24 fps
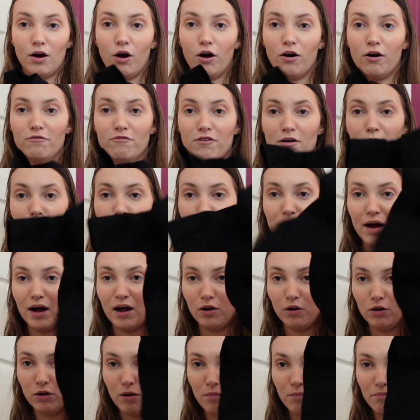of
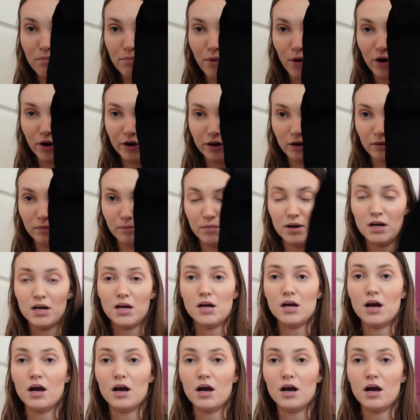bell-bottom